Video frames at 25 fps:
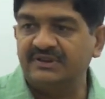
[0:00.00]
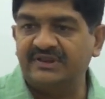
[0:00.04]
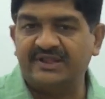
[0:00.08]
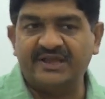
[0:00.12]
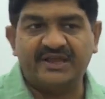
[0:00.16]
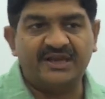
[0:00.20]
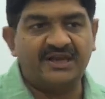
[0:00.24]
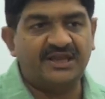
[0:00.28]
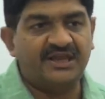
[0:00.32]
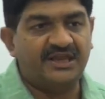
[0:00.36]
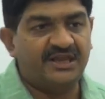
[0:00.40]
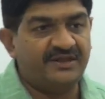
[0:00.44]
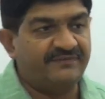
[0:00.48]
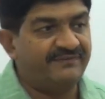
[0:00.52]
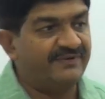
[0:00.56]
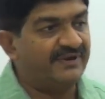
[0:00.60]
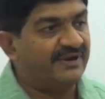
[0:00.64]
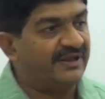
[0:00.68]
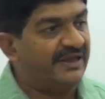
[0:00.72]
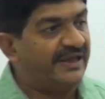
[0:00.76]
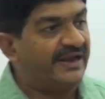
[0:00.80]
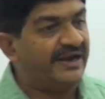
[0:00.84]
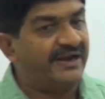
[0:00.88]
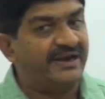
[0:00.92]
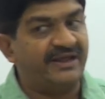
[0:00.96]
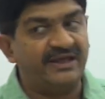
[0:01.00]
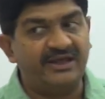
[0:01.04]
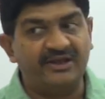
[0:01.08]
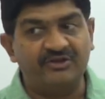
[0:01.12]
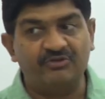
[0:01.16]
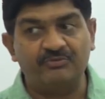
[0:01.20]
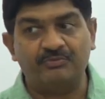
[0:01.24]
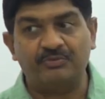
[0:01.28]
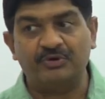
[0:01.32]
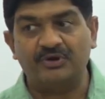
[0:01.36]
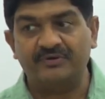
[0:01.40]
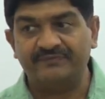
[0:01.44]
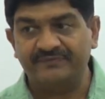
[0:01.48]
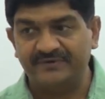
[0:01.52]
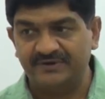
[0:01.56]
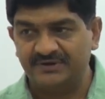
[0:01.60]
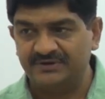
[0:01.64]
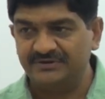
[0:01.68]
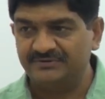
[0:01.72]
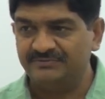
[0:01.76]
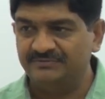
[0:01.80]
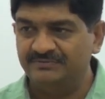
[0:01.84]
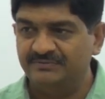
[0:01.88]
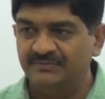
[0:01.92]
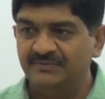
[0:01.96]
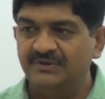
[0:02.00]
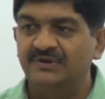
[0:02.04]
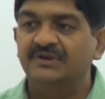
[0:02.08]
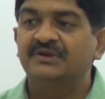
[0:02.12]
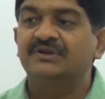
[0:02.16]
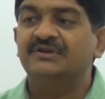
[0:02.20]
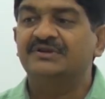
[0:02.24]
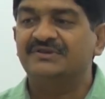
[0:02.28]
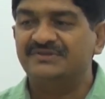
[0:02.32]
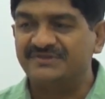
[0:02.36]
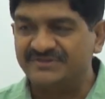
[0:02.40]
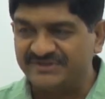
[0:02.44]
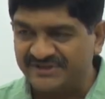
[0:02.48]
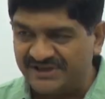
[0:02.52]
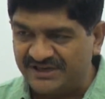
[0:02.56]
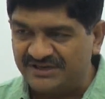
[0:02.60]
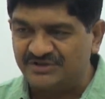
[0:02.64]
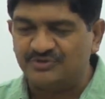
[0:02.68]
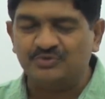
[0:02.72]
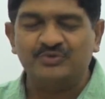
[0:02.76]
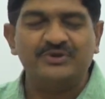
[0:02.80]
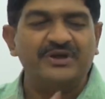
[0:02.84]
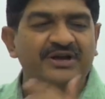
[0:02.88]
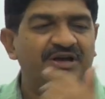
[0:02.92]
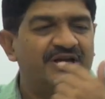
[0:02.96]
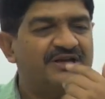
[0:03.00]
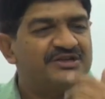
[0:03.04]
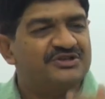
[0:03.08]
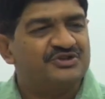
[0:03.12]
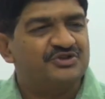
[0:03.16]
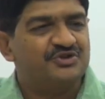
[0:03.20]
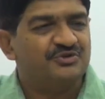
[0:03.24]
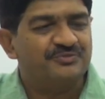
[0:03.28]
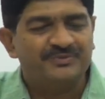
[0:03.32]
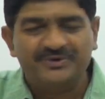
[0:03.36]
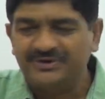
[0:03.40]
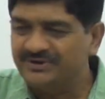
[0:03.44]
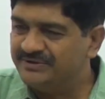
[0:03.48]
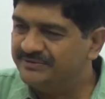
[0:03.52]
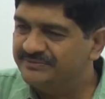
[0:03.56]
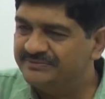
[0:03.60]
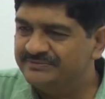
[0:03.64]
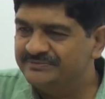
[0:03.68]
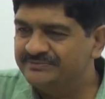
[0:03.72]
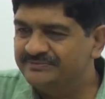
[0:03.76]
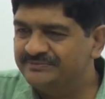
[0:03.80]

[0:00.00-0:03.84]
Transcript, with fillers: then he will add his profit sell to the consumer